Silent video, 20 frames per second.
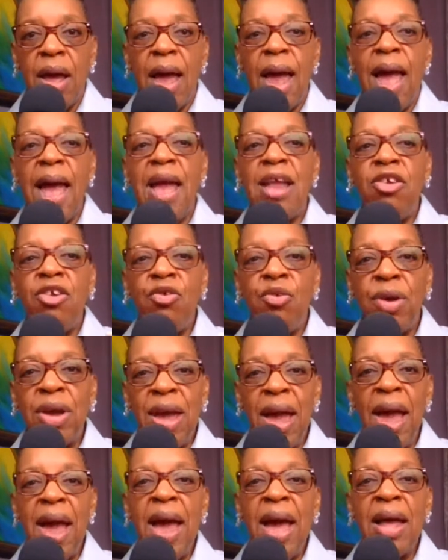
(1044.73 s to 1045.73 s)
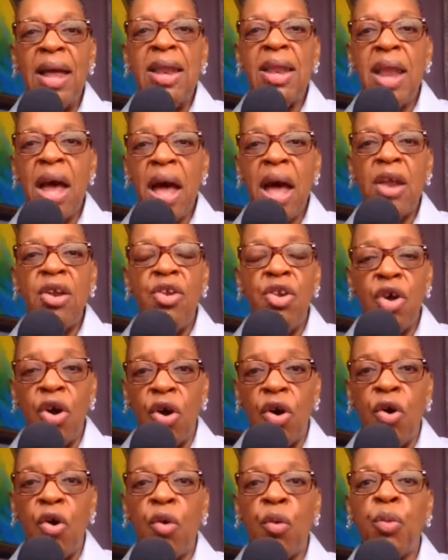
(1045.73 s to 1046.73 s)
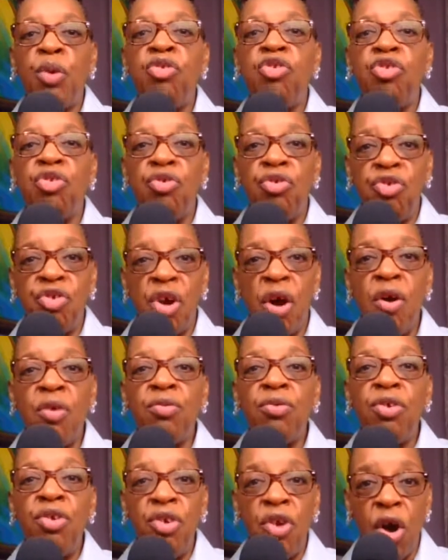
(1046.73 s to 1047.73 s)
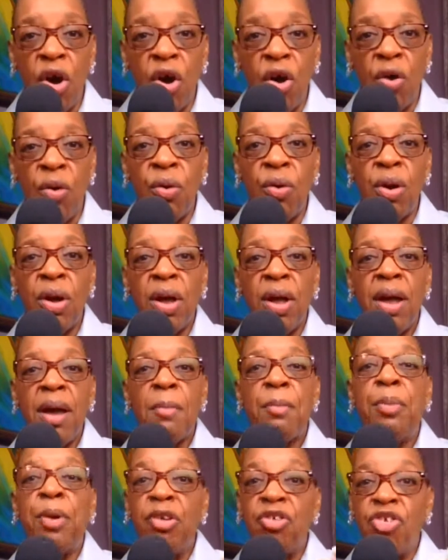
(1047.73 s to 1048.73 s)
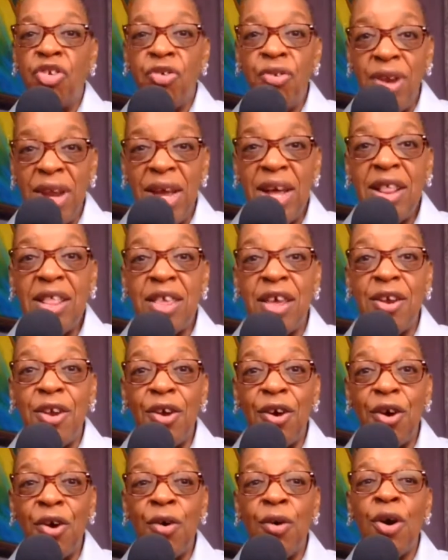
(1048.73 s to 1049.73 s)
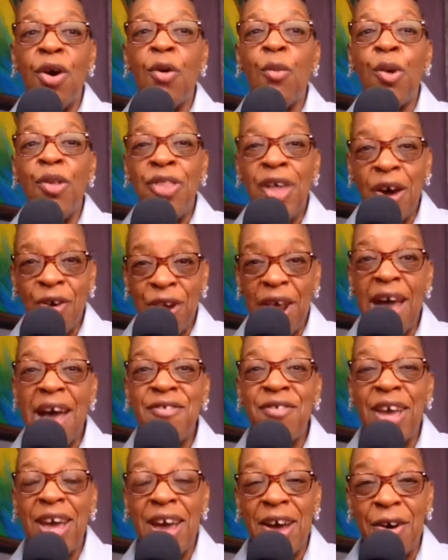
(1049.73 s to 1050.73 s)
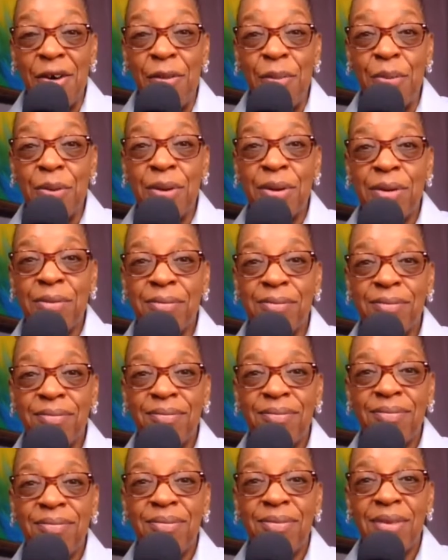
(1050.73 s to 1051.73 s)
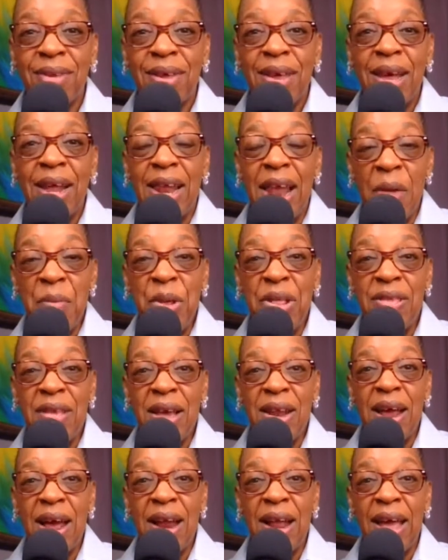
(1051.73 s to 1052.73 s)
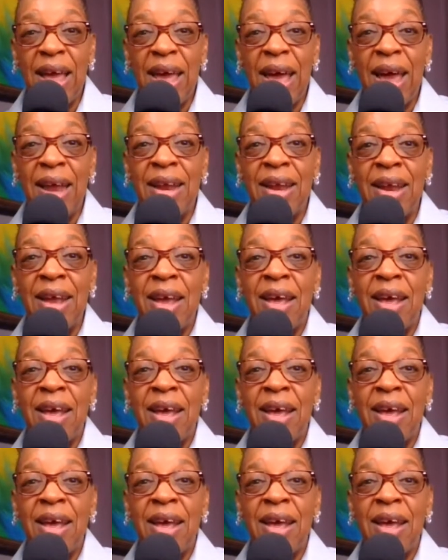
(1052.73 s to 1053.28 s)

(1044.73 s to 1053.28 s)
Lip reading: And you cannot know what you don't know, but you need to know without having help. Let me say that again.